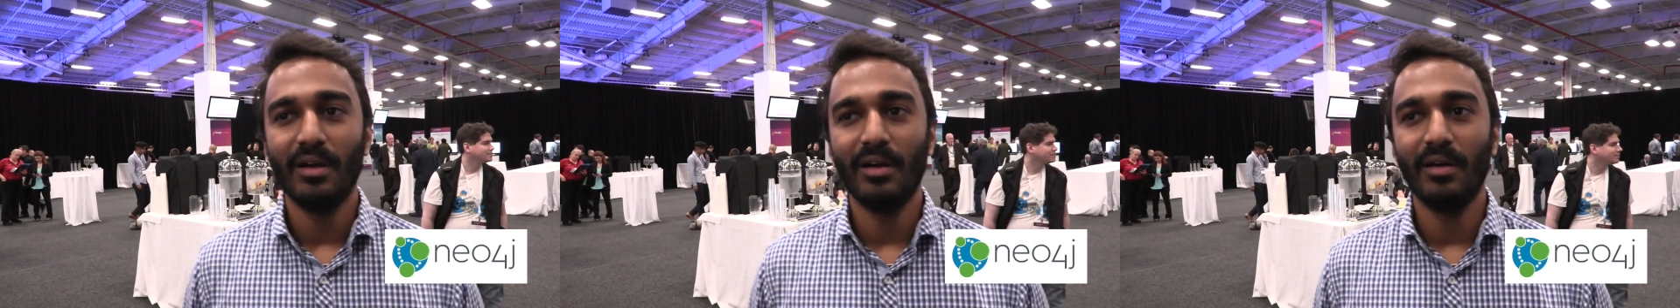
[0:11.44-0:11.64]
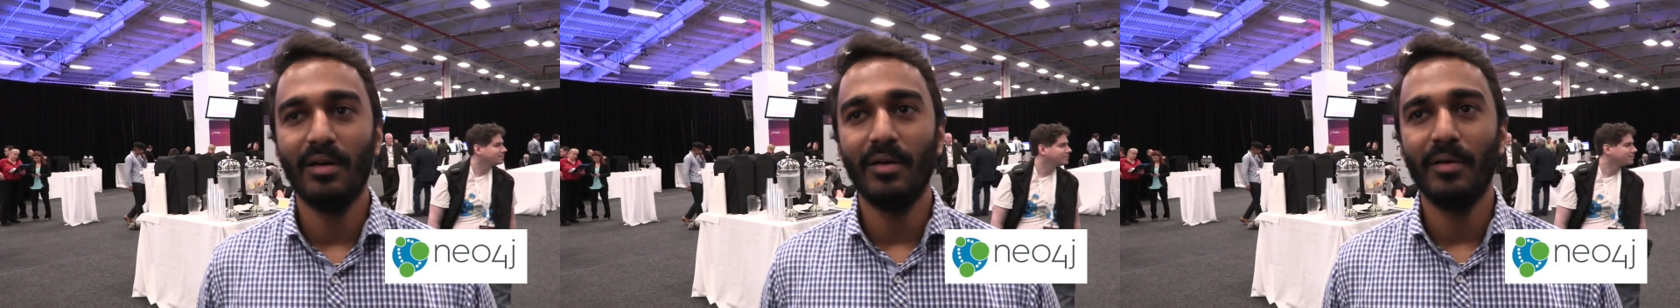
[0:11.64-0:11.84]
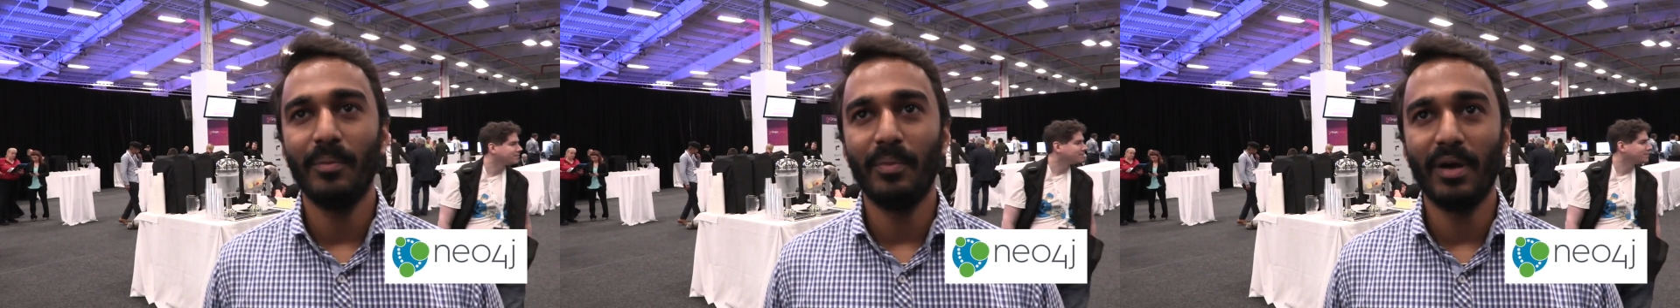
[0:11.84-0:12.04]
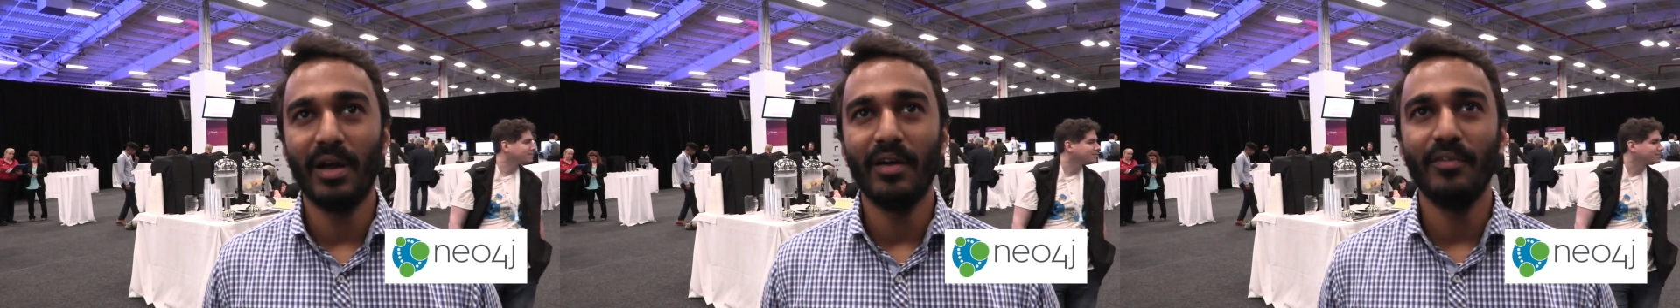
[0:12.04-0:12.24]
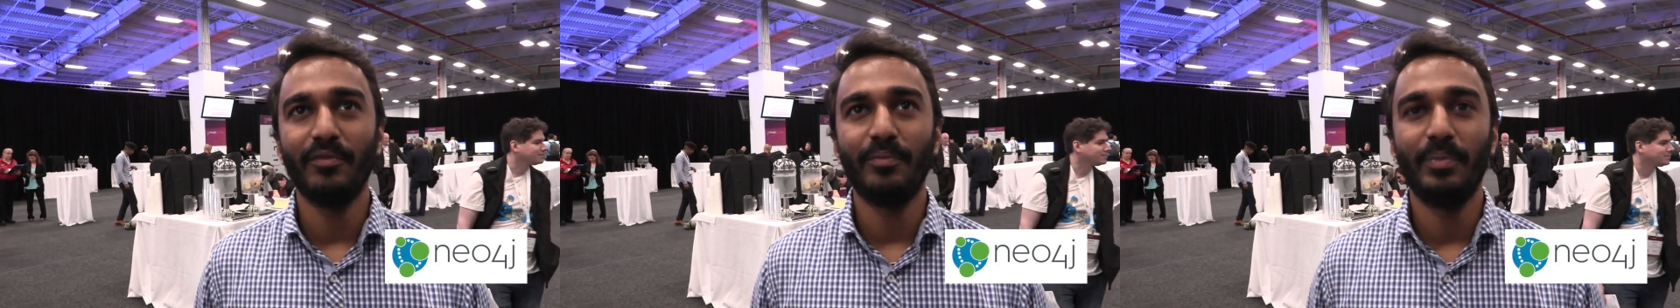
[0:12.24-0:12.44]
Uh,
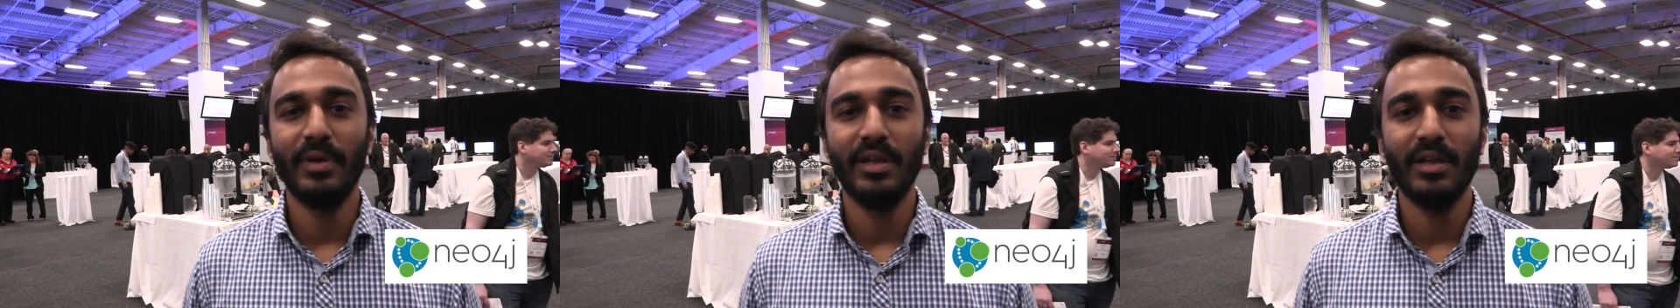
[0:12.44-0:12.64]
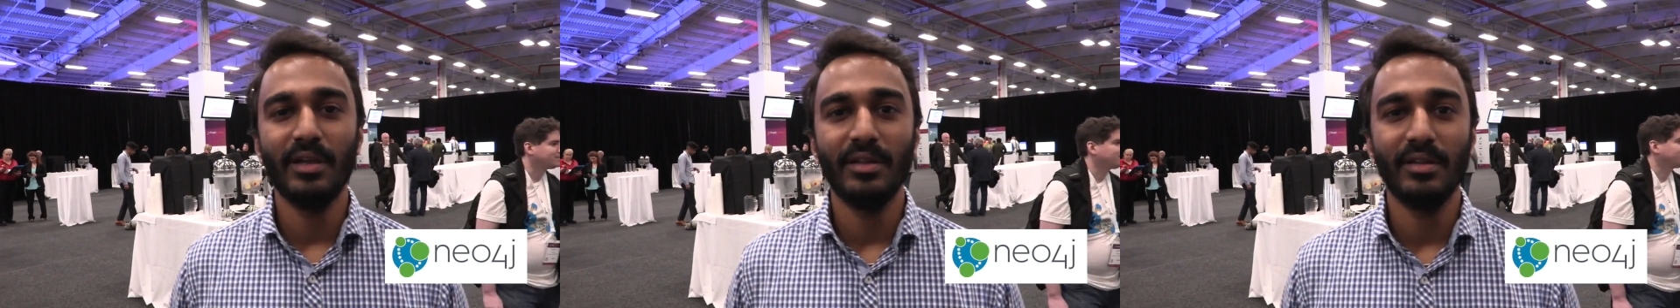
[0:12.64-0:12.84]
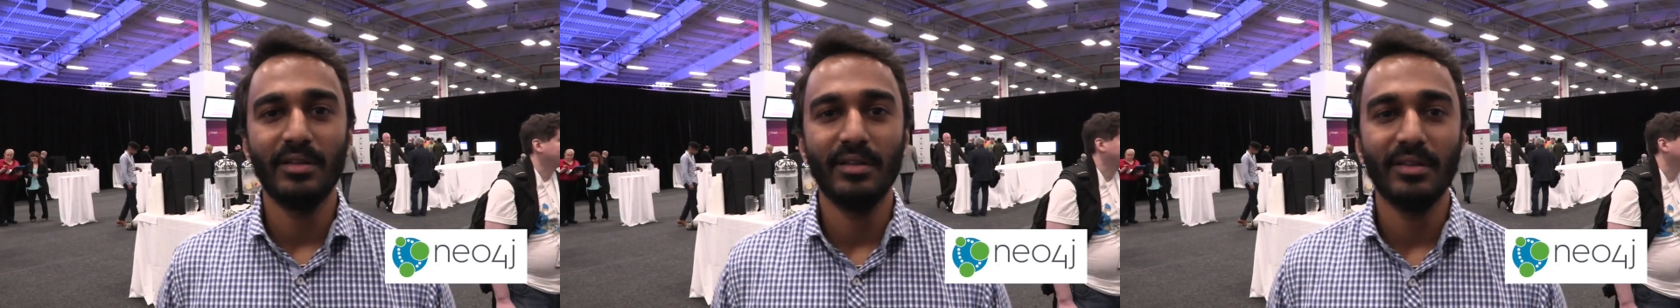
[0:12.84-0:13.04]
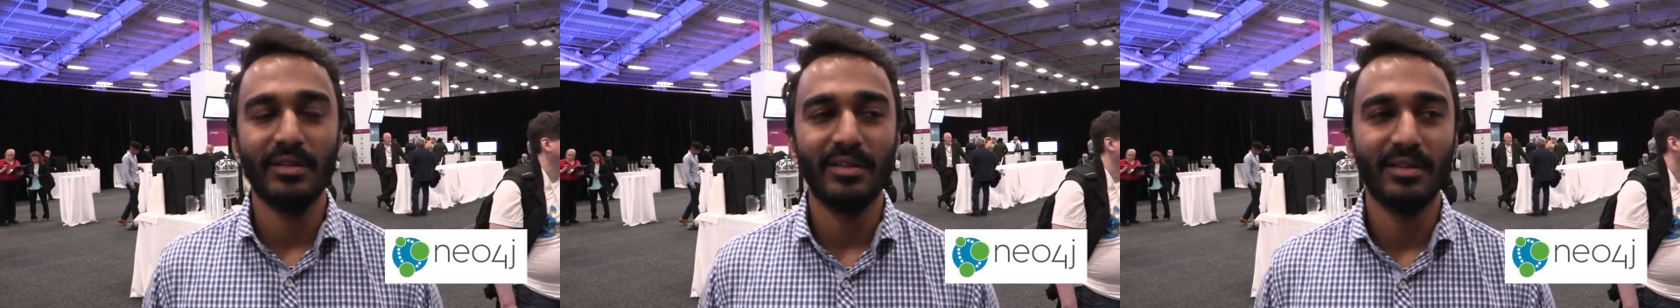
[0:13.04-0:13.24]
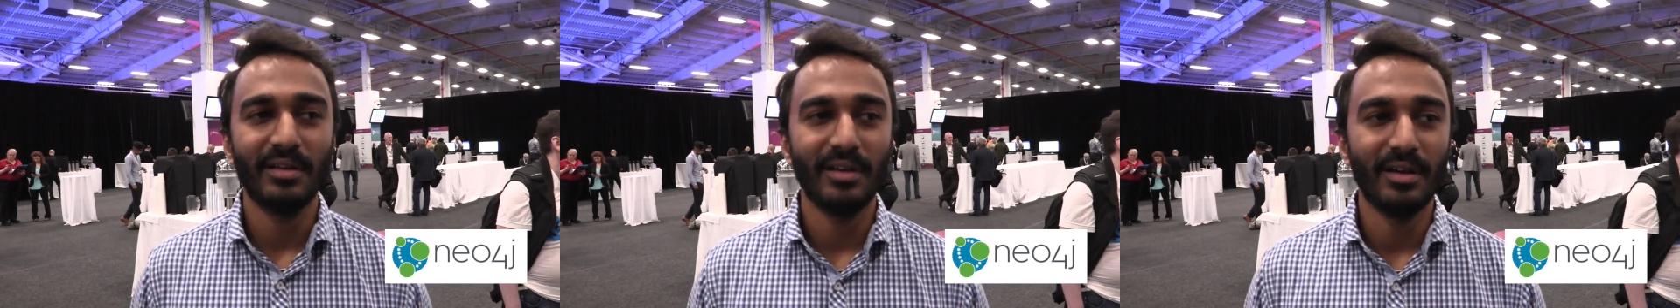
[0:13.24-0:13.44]
I've been
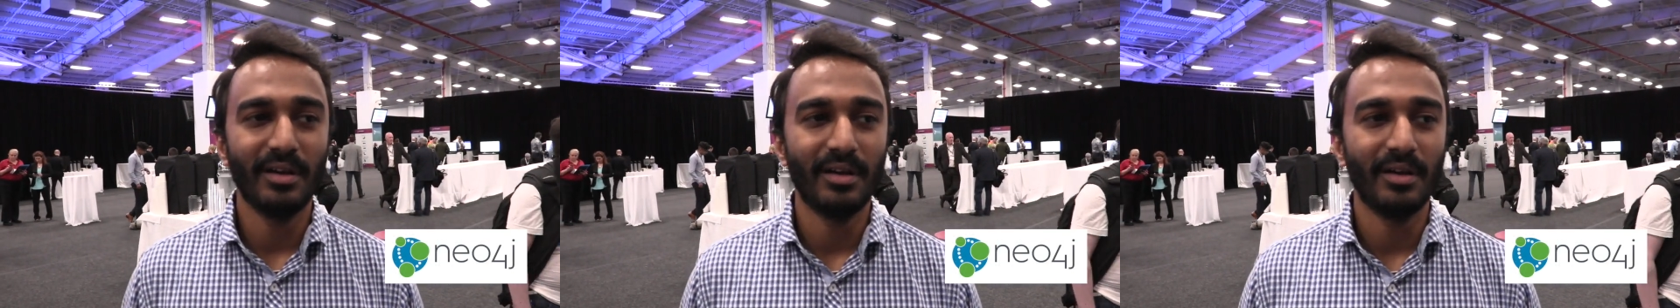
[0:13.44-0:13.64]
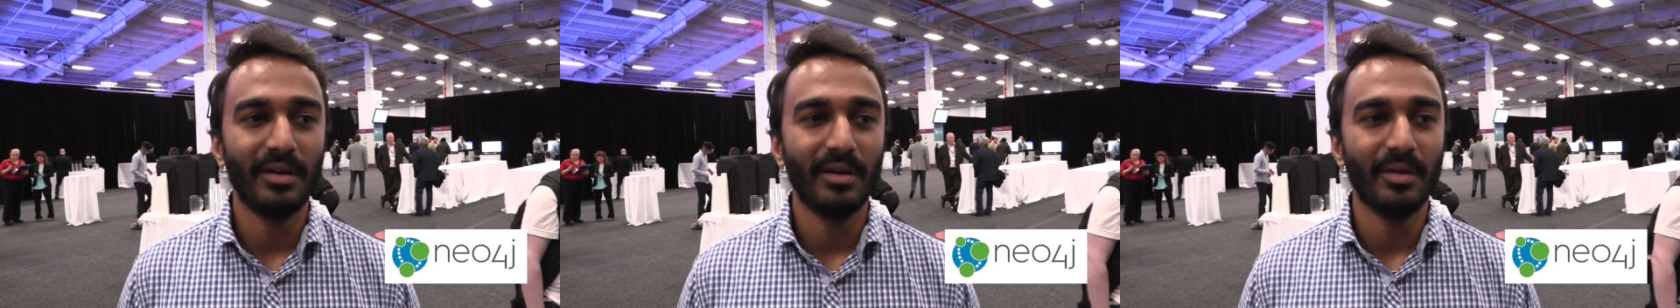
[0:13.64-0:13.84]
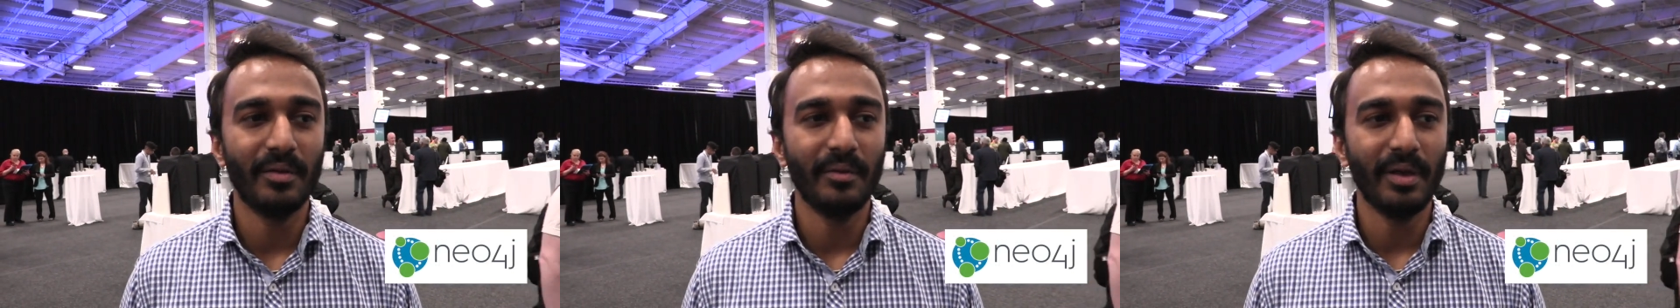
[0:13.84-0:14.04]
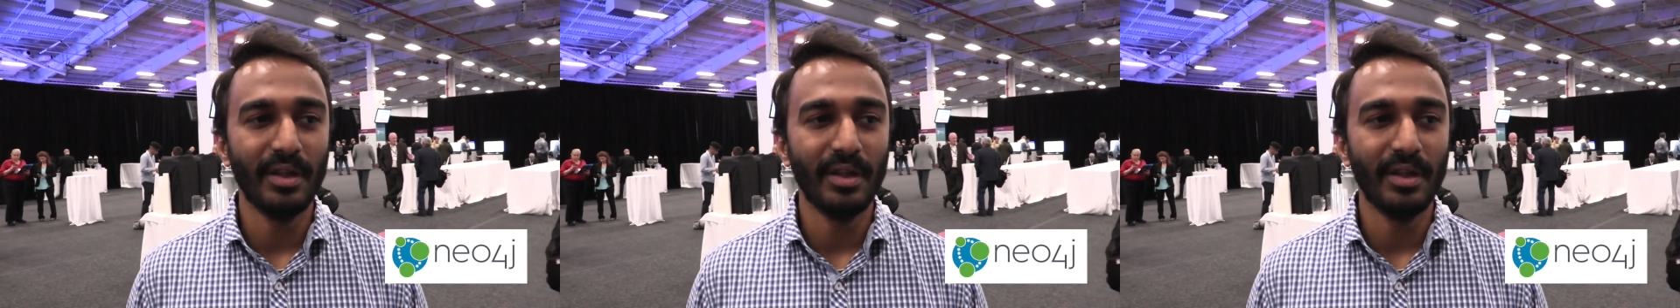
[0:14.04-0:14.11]
uh,